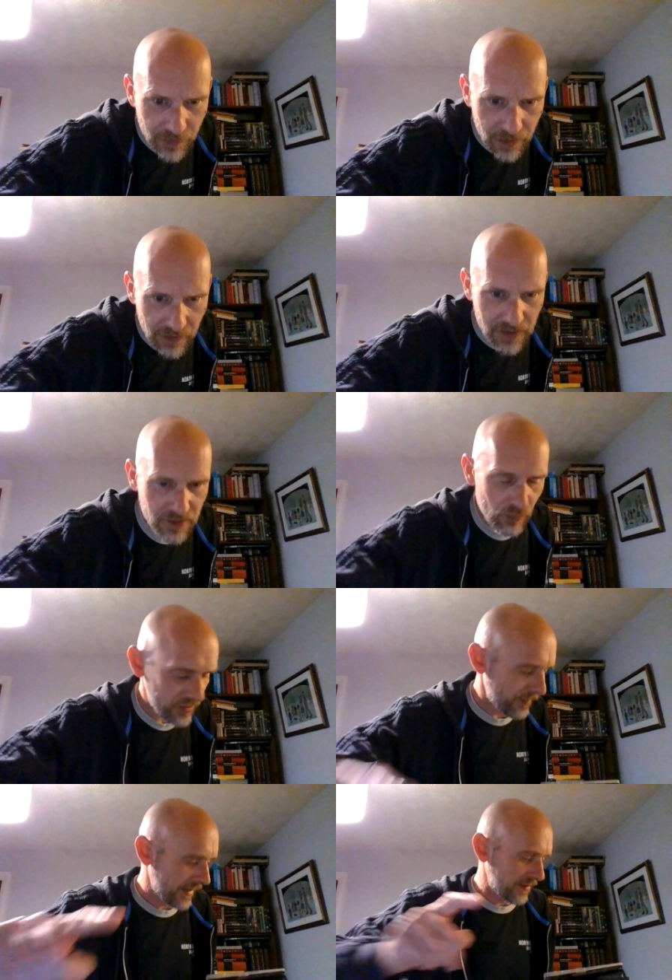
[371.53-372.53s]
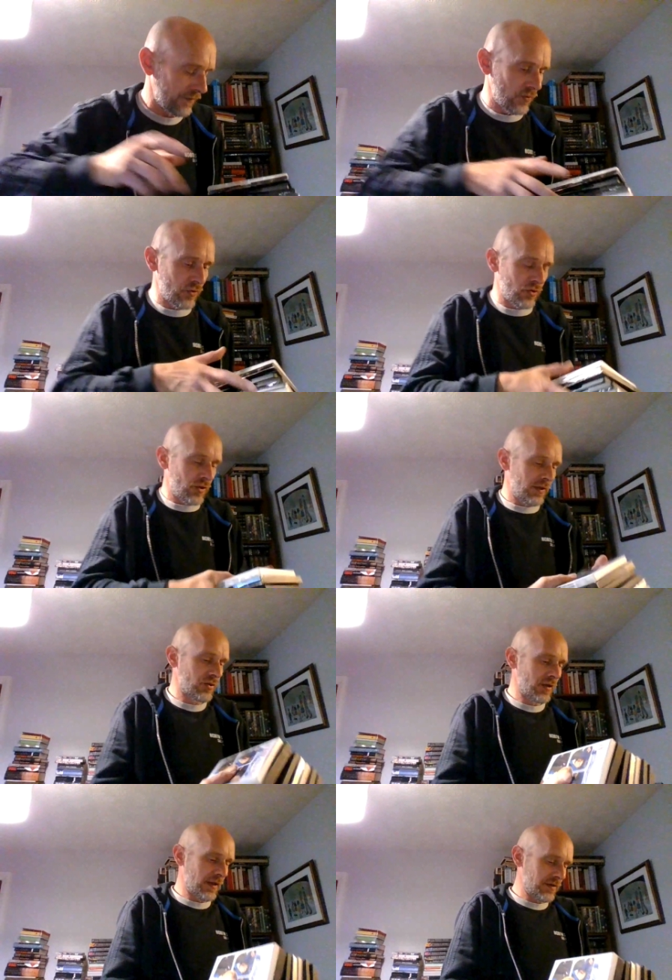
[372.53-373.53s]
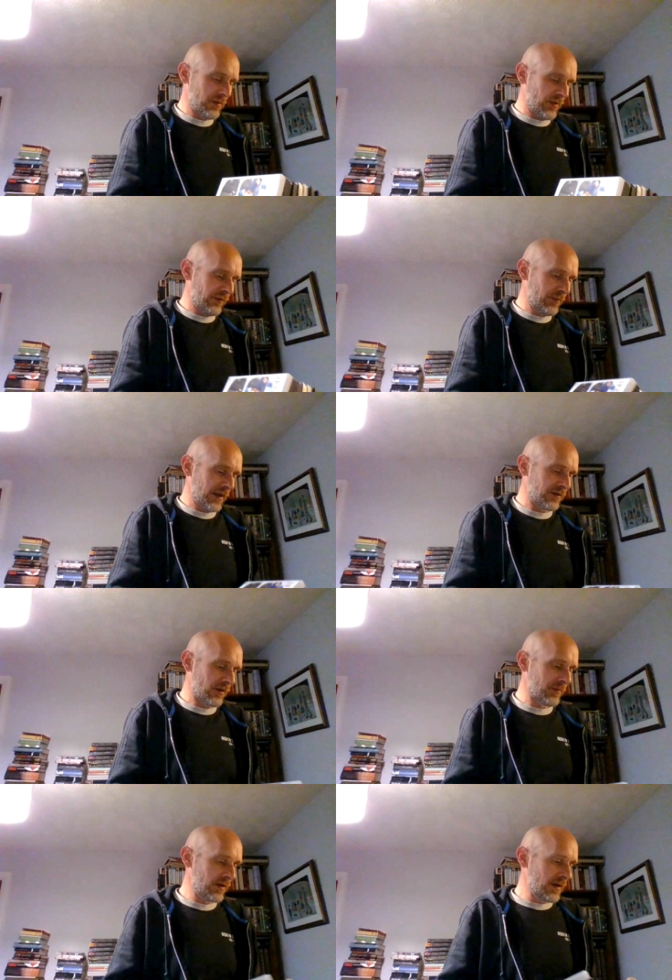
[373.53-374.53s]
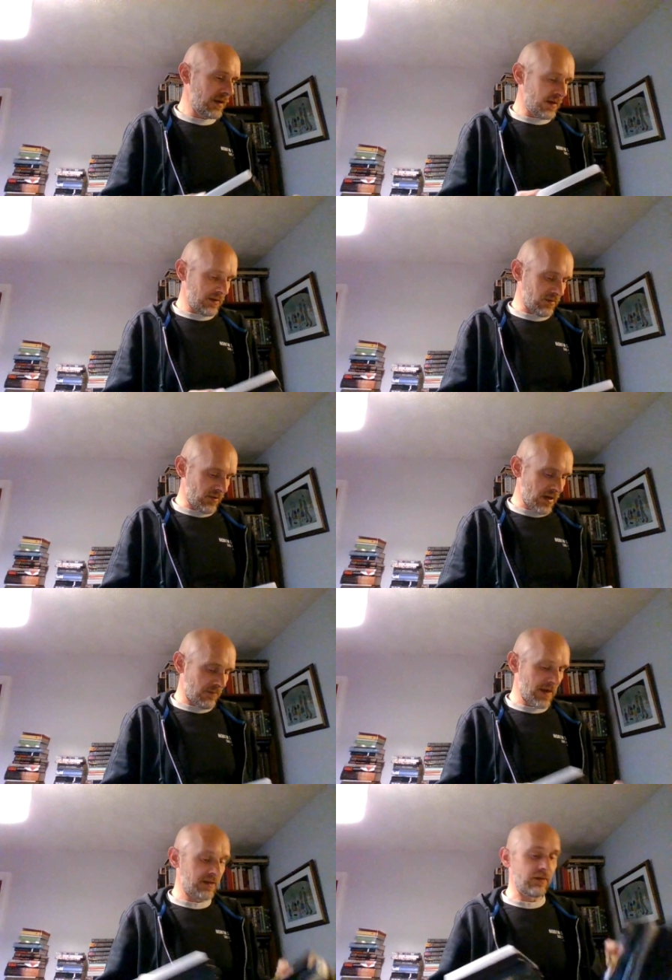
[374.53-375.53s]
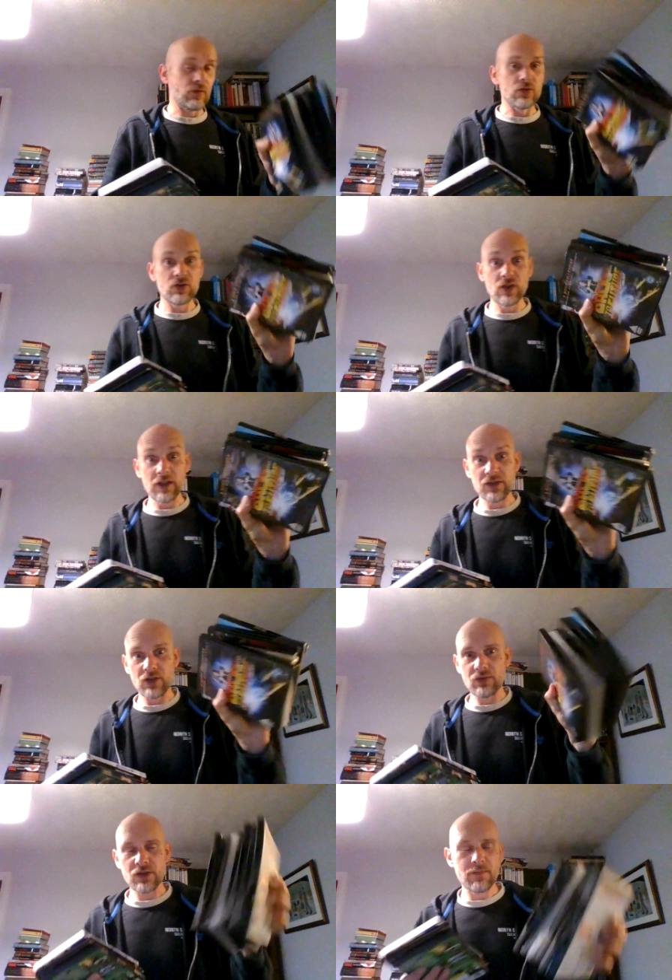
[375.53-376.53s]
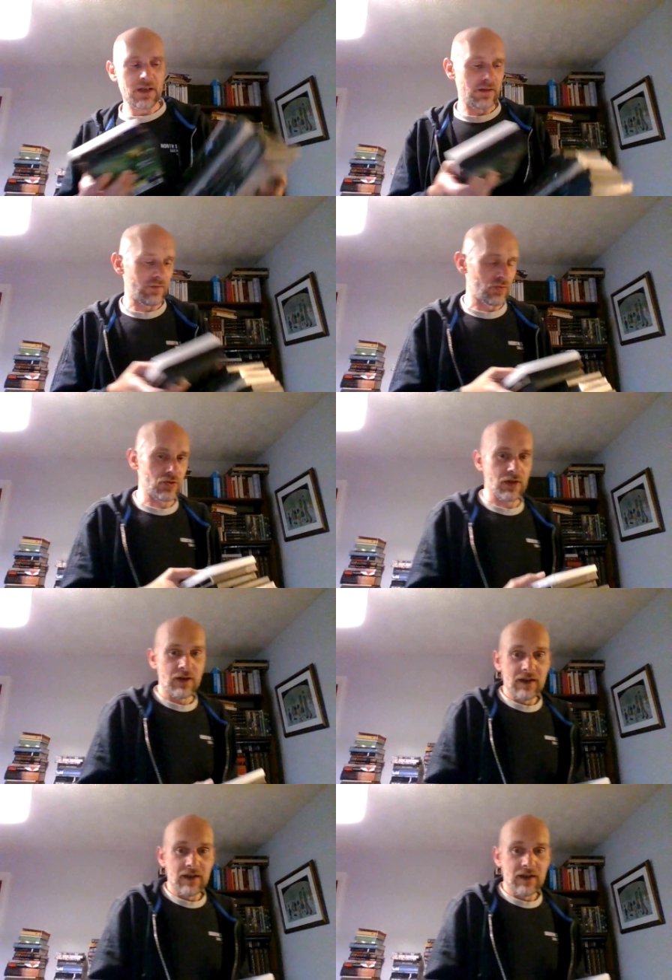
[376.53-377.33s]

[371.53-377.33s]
My, uh, yes, it was the Back to the Future trilogy, and that is the one I picked up. So yeah, Back to the Future trilogy, not just Back to the Future.